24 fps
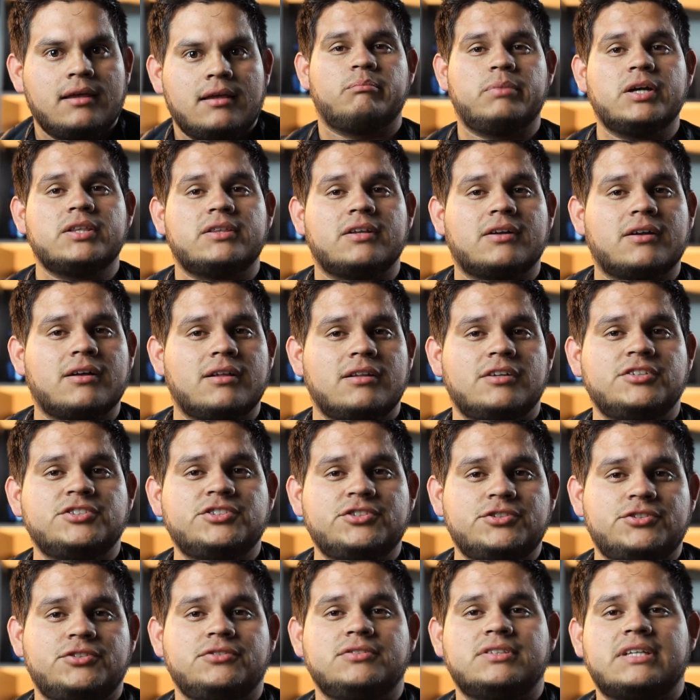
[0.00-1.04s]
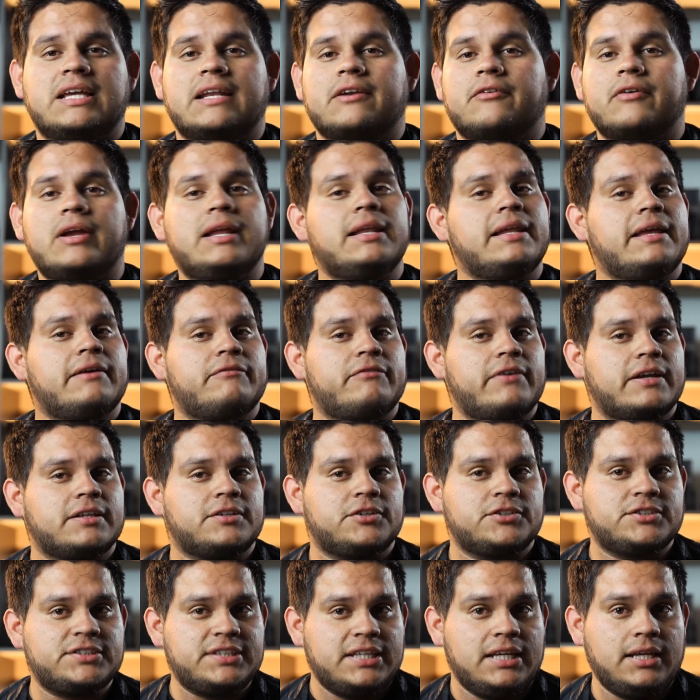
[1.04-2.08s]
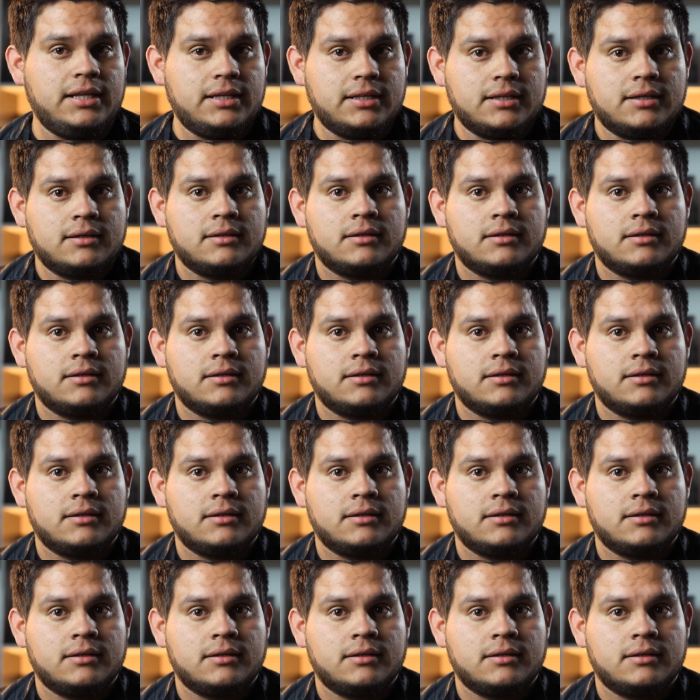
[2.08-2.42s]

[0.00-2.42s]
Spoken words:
but the colors you choose can greatly affect your scene.